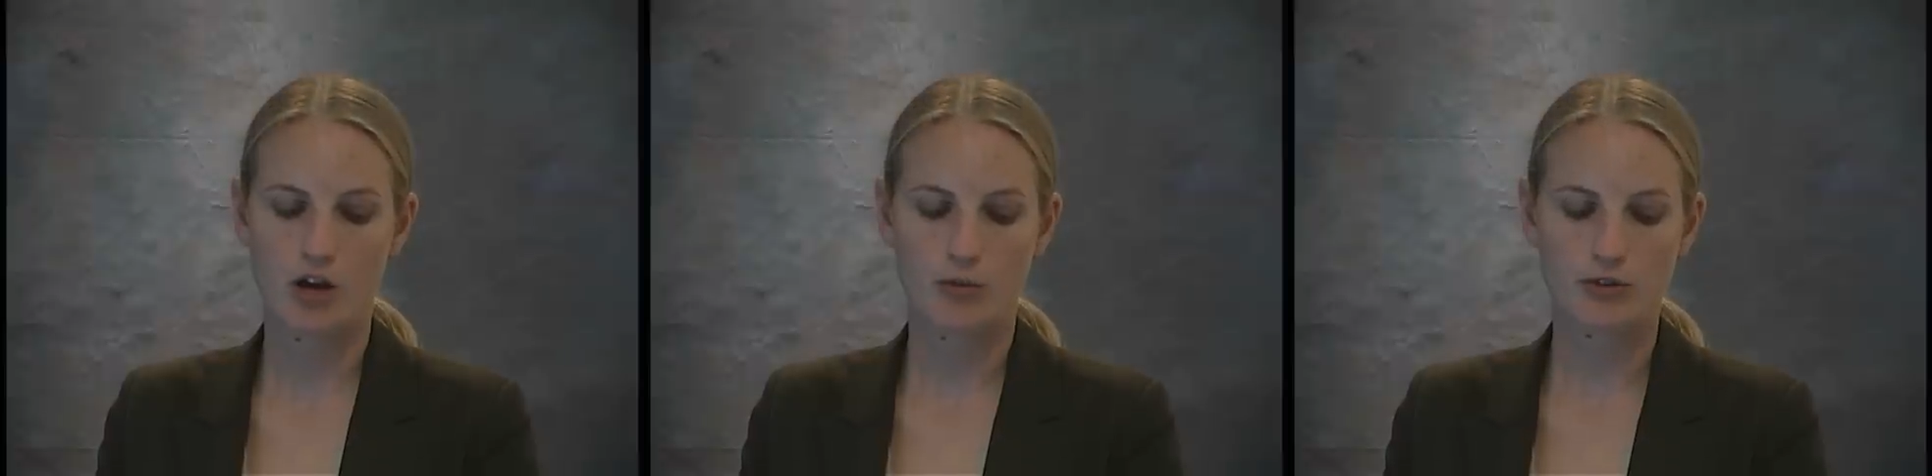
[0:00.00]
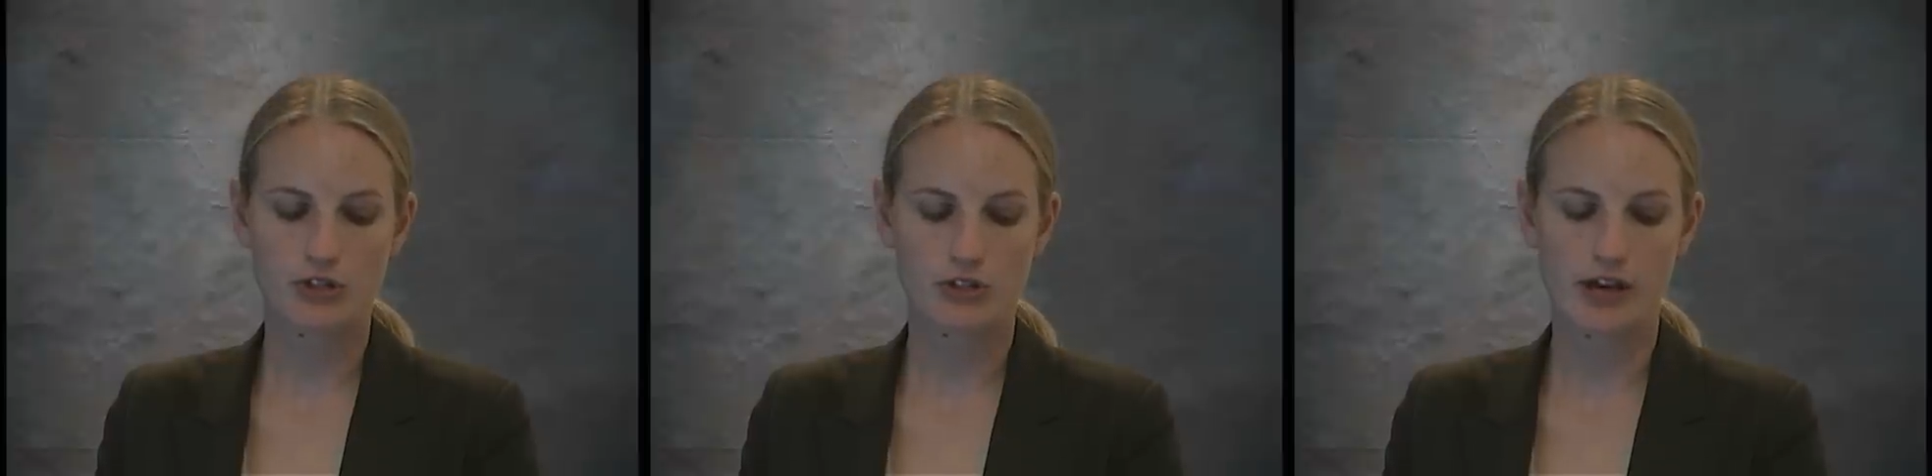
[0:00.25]

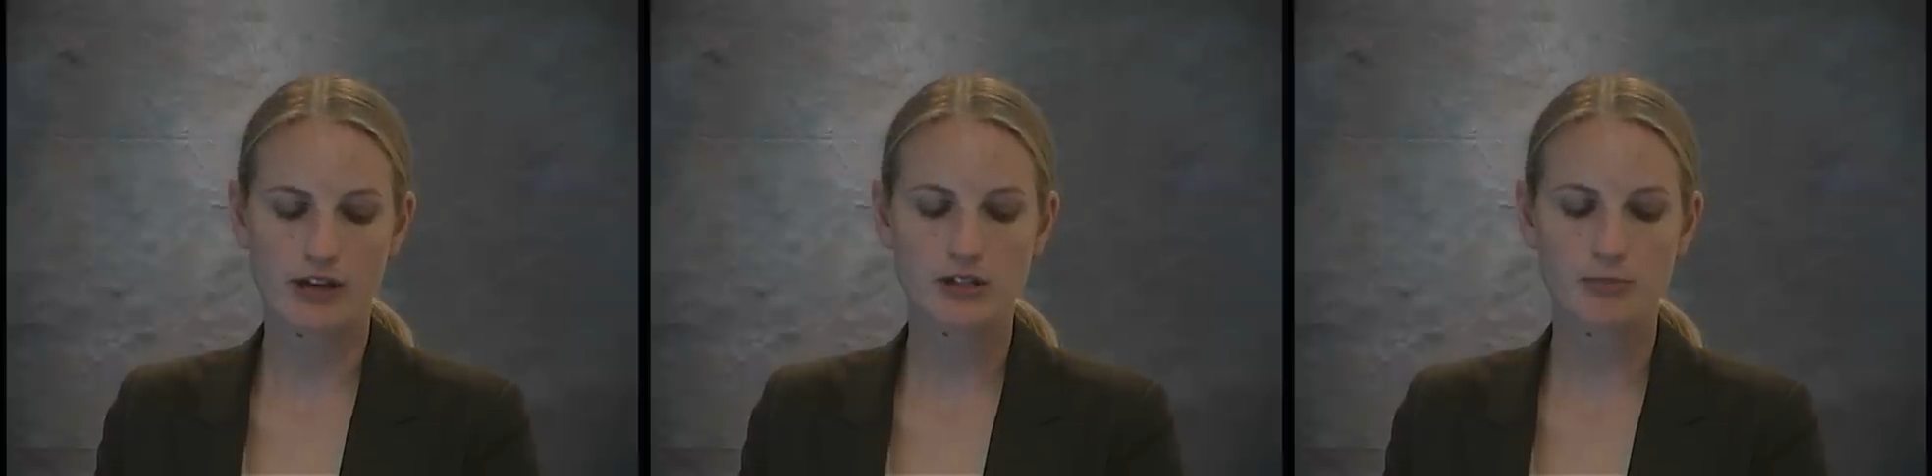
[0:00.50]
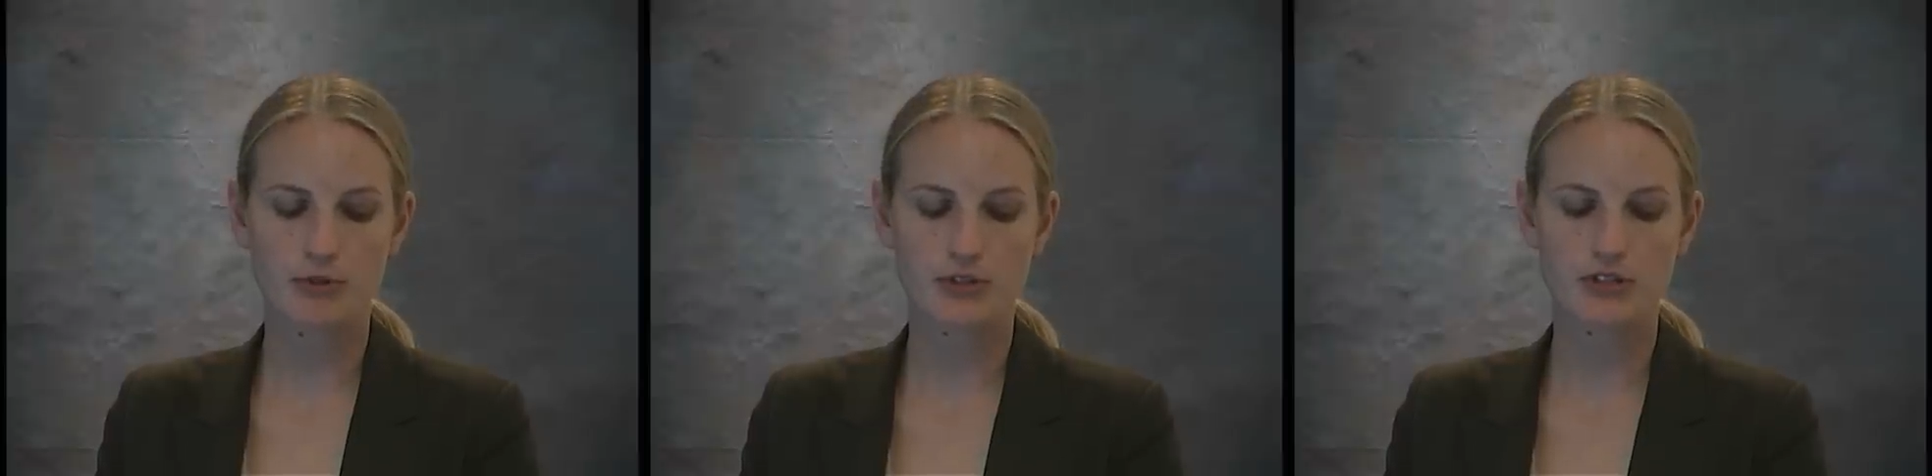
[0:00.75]
which allows
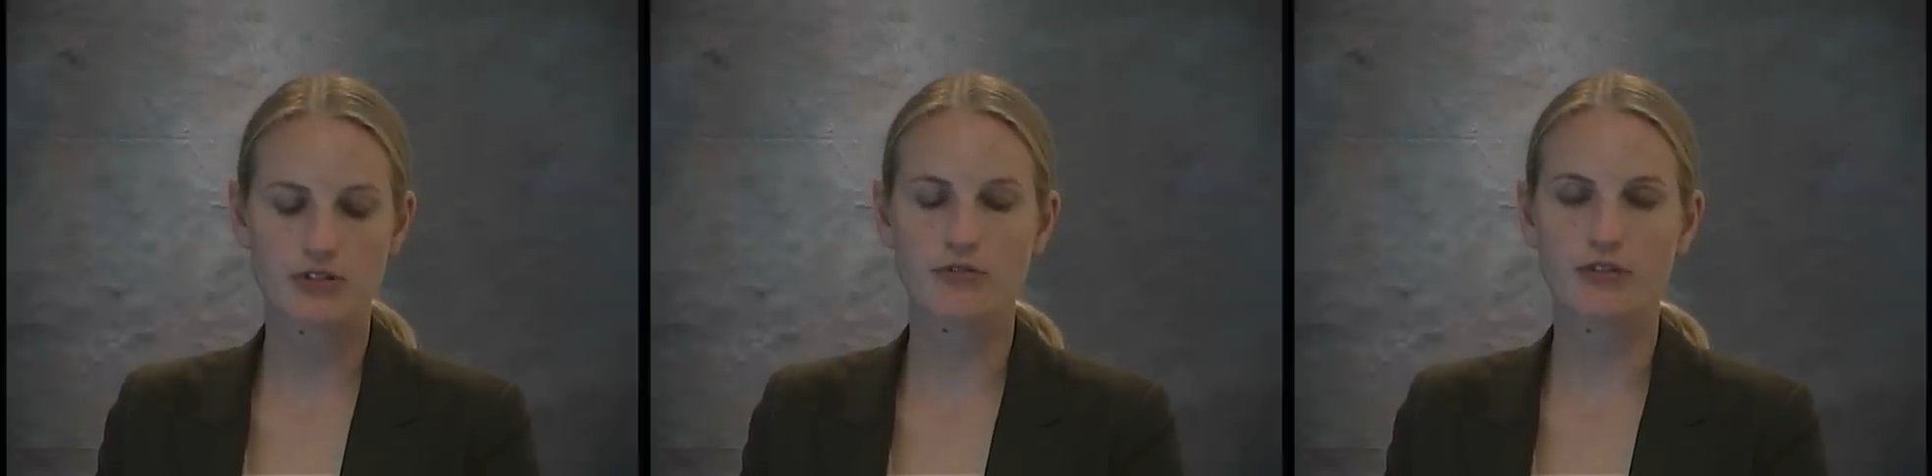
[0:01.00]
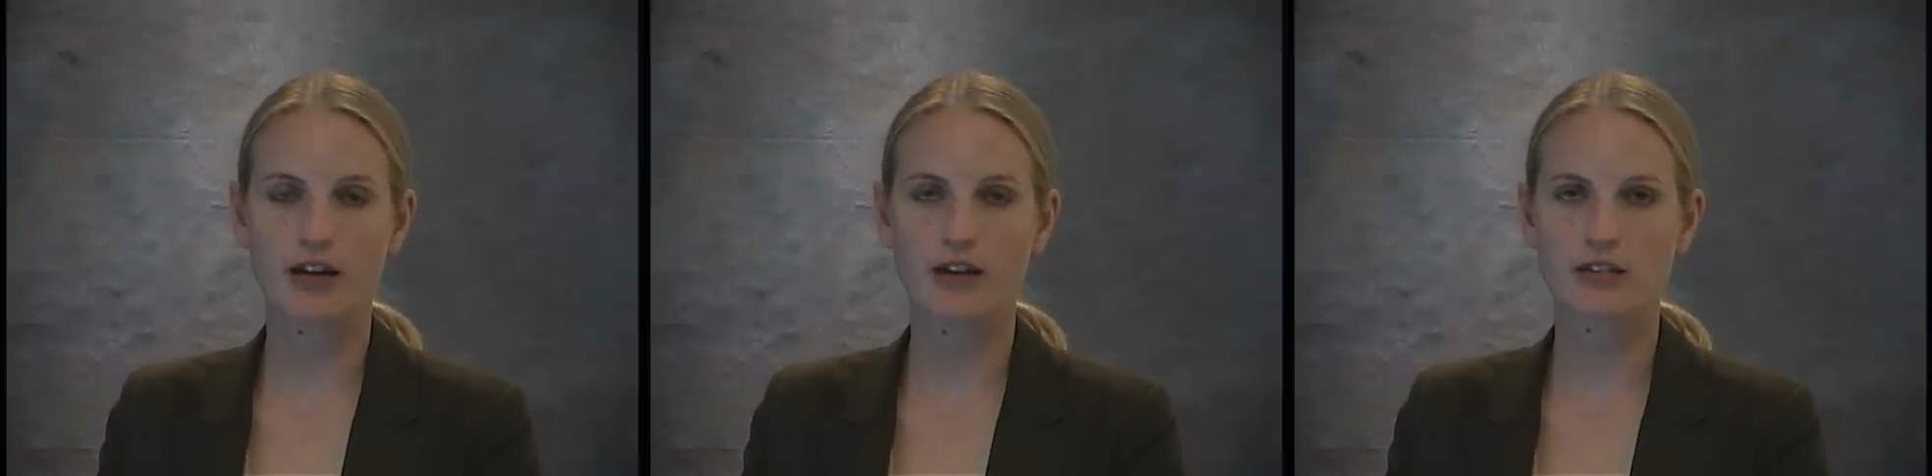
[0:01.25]
a person to
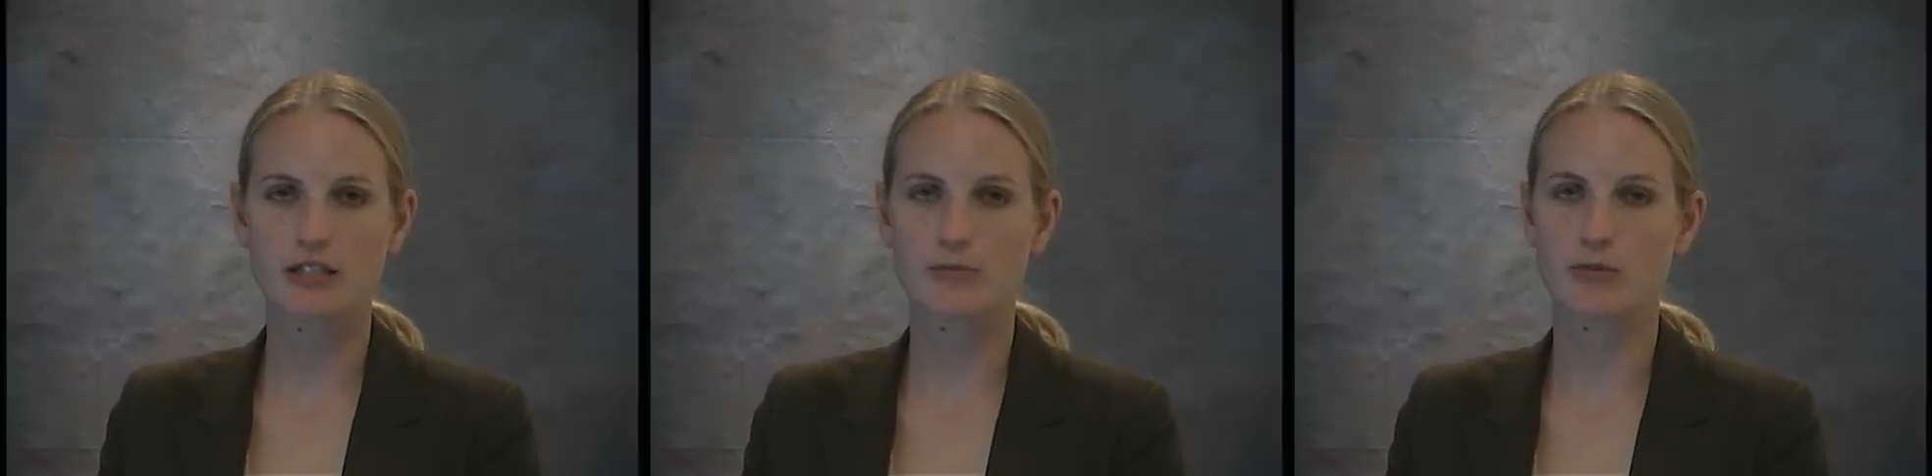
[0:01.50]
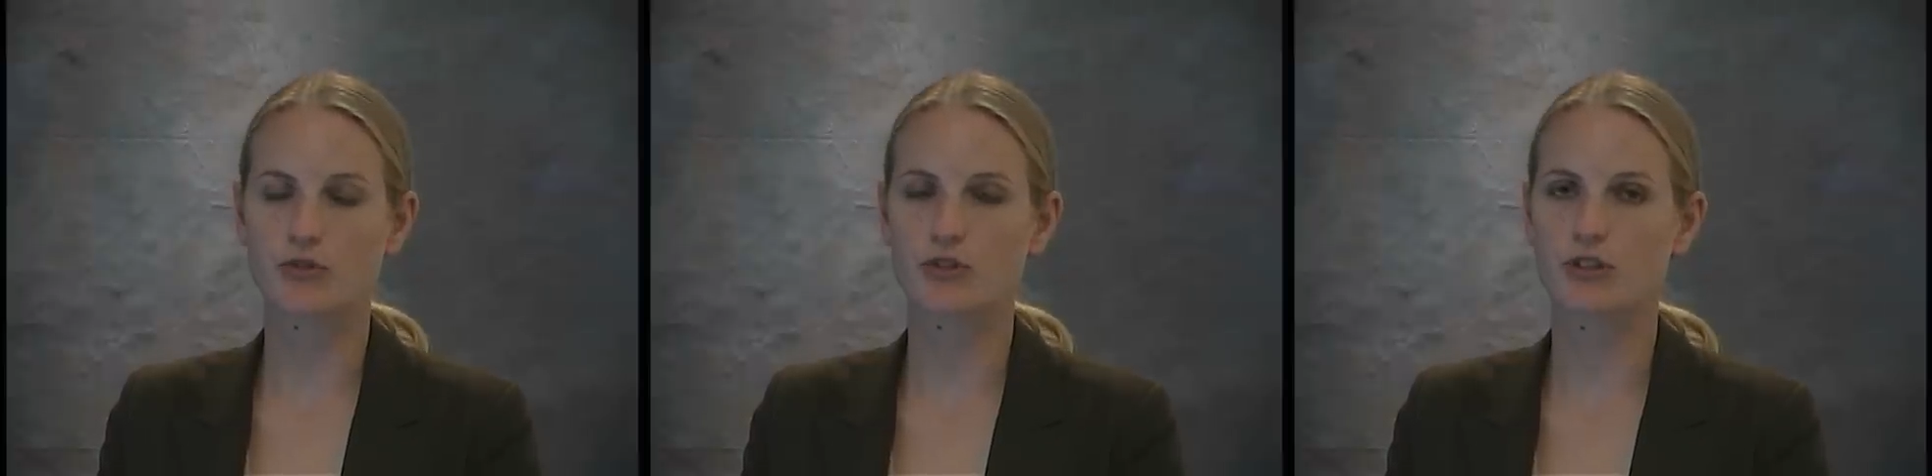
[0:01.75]
file this
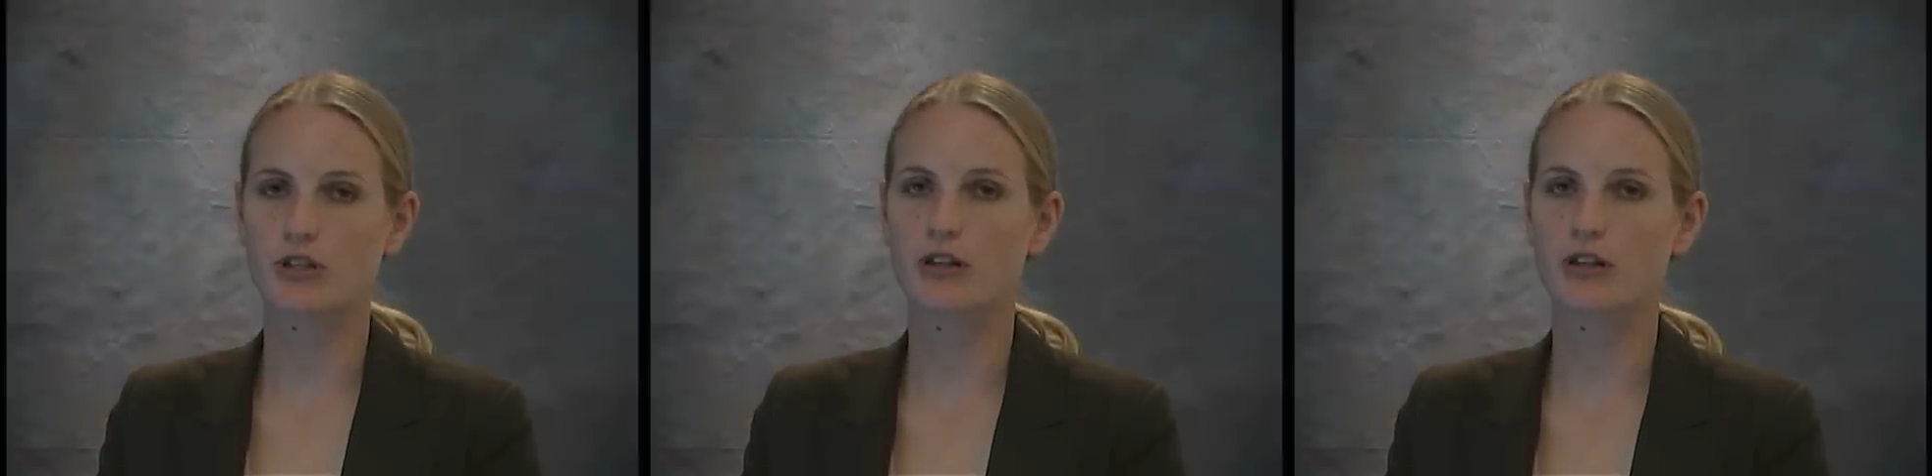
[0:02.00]
motion